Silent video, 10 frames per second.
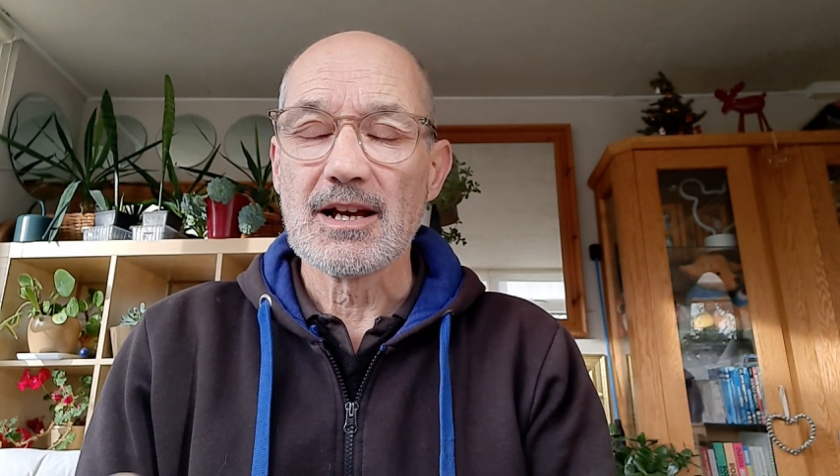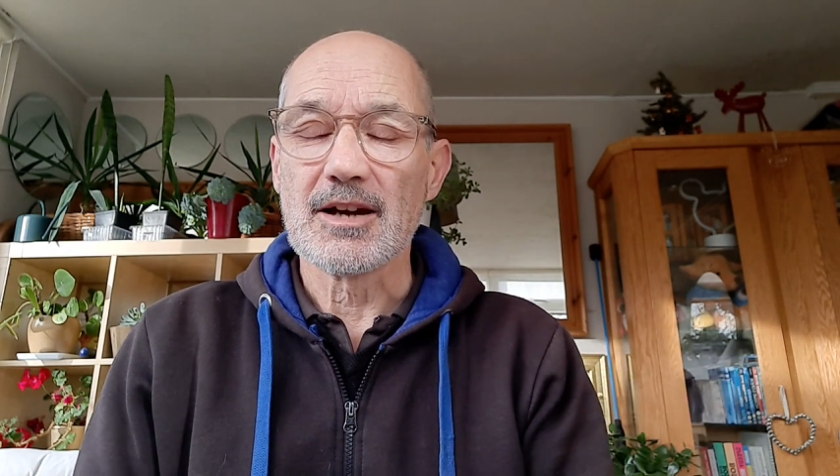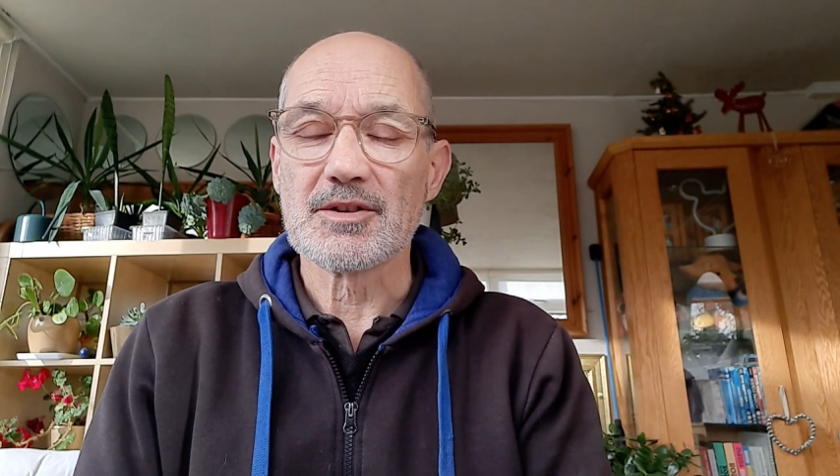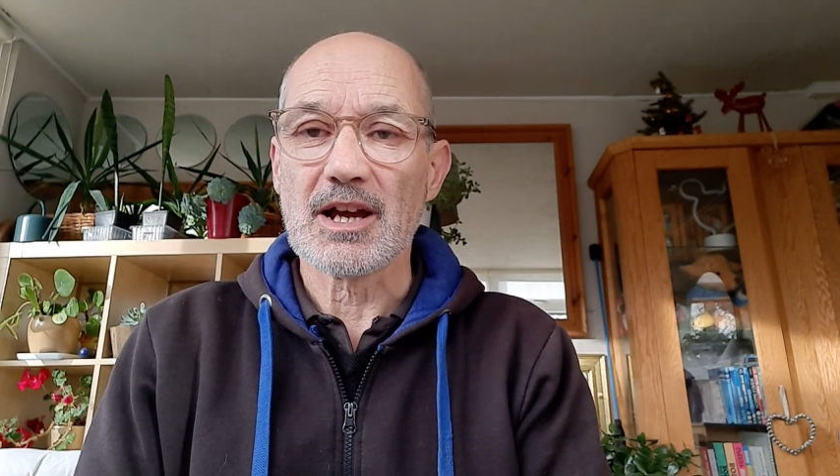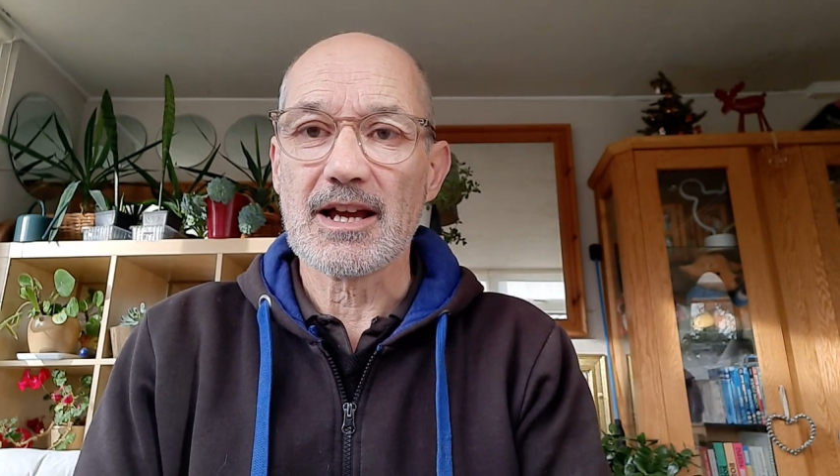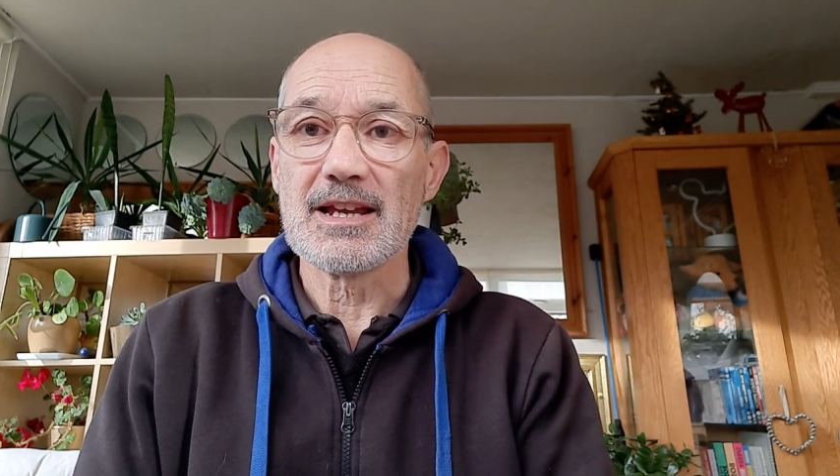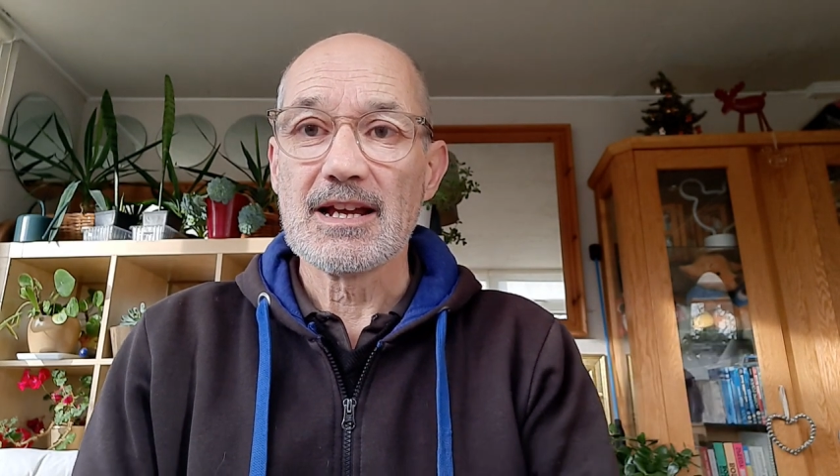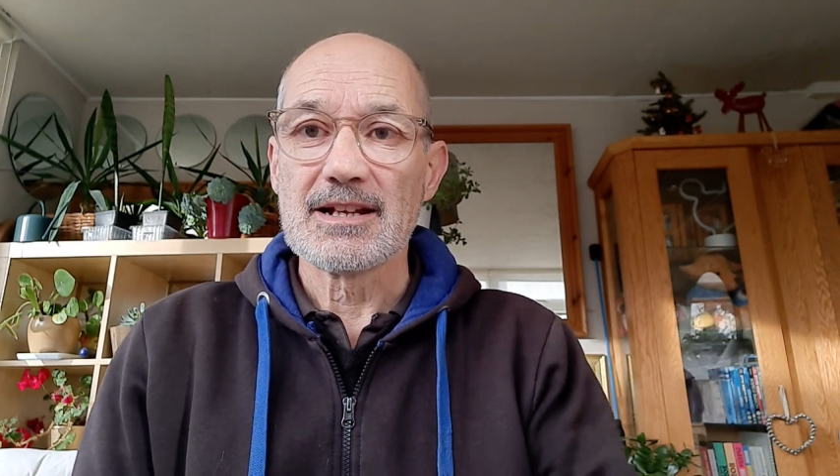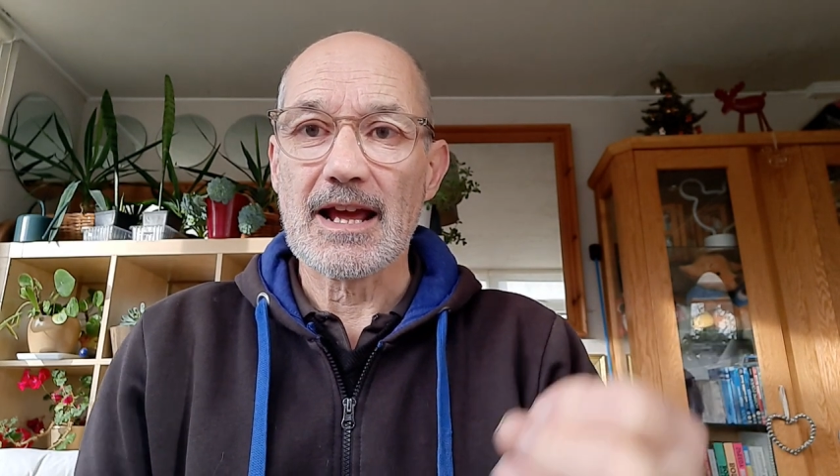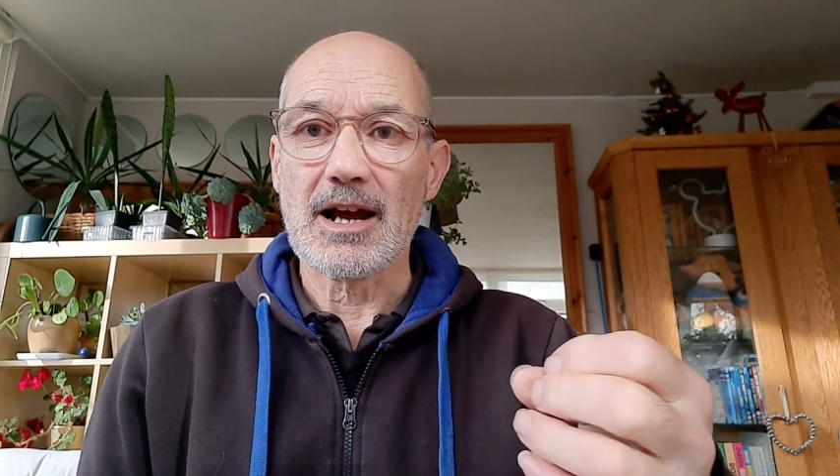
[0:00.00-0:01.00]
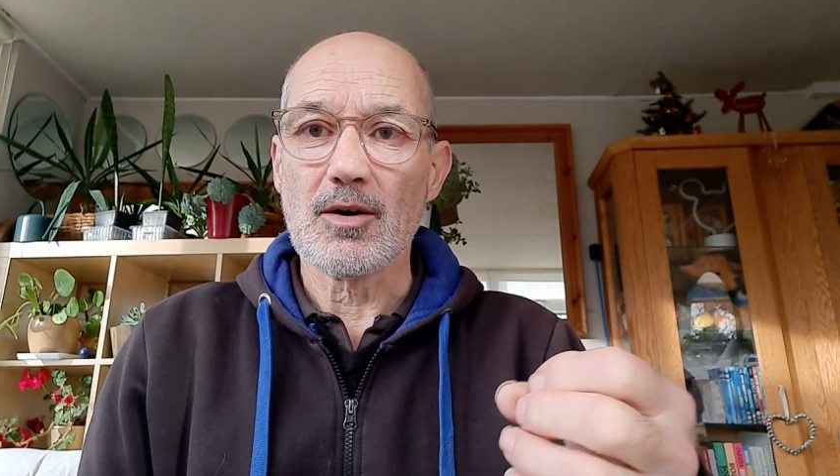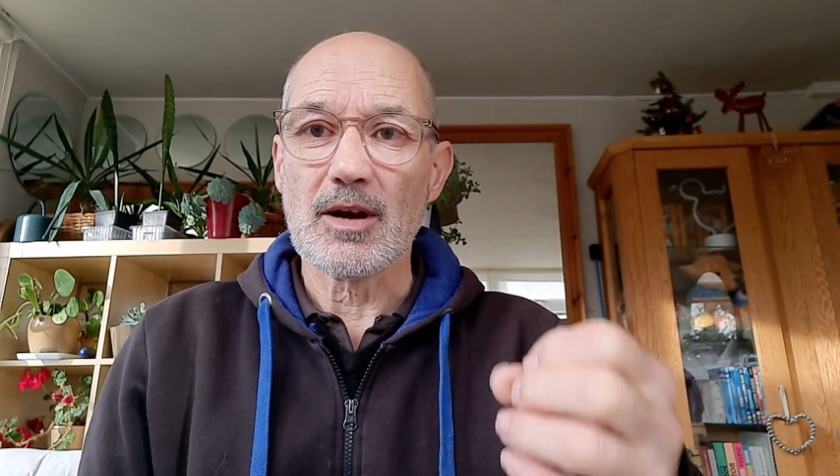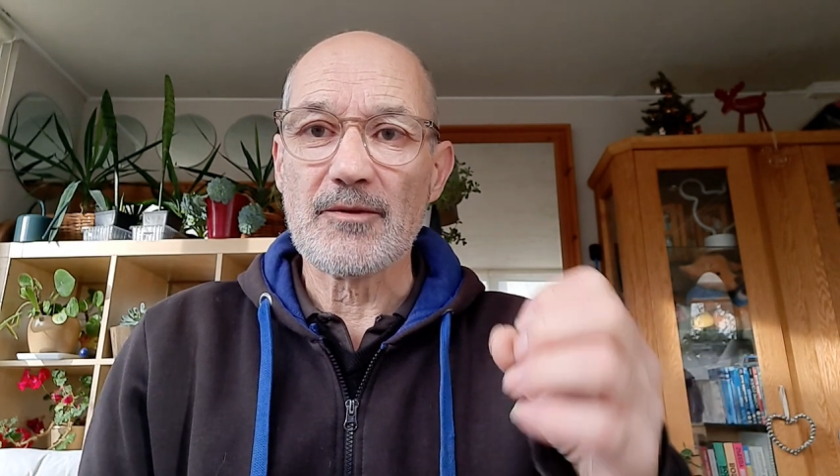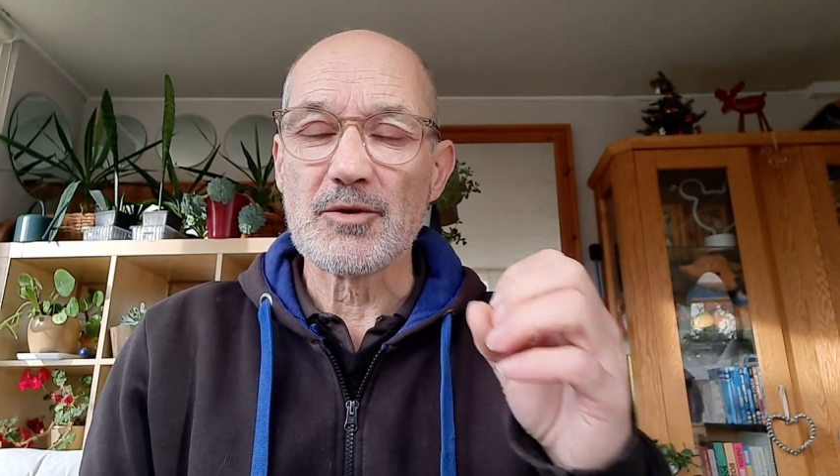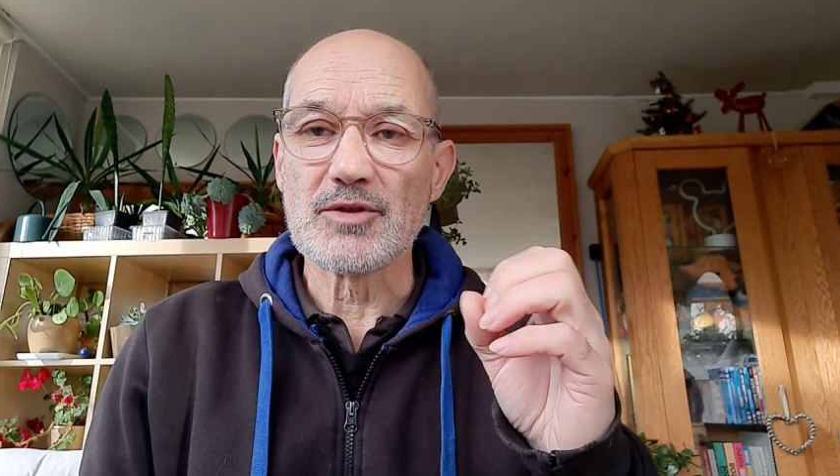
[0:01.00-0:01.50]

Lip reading: Okay, now if